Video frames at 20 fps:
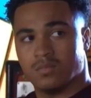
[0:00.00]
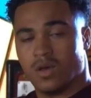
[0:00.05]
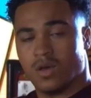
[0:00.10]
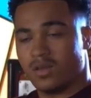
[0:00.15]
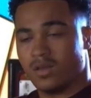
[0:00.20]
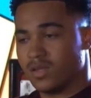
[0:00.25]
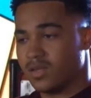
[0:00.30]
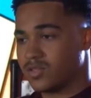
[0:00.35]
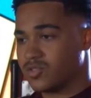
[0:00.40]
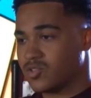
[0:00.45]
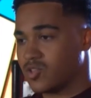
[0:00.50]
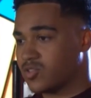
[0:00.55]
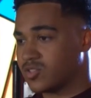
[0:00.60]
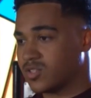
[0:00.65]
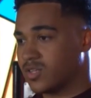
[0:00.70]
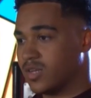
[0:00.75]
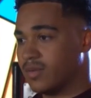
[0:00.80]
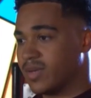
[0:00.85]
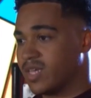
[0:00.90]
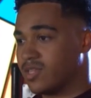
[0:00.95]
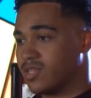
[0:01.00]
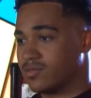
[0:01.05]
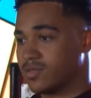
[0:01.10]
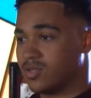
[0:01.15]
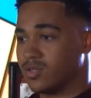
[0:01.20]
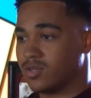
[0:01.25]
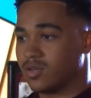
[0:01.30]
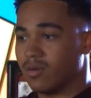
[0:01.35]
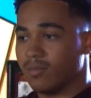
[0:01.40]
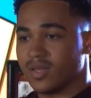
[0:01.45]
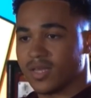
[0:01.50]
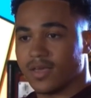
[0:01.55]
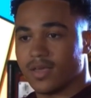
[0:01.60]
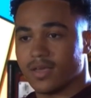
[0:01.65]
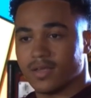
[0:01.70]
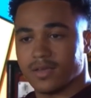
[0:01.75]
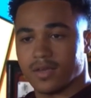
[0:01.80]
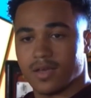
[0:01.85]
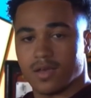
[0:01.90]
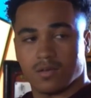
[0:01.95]
Well, it's just going to be too
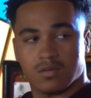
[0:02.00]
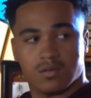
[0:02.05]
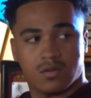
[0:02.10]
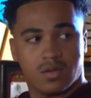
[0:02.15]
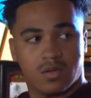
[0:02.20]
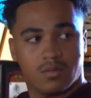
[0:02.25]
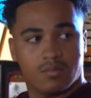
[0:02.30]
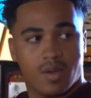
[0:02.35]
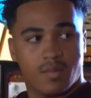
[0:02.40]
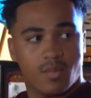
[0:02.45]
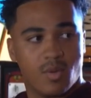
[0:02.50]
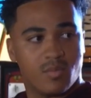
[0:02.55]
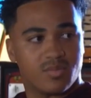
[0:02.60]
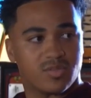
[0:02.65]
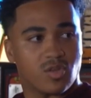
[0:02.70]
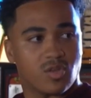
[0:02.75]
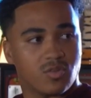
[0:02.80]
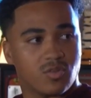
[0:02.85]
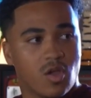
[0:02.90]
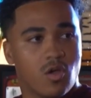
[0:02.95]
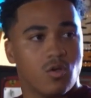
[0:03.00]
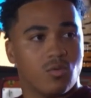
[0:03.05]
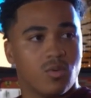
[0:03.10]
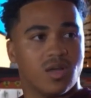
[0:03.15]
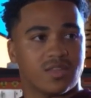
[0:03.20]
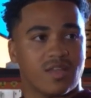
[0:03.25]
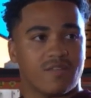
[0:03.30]
complicated now. My mum's told the whole world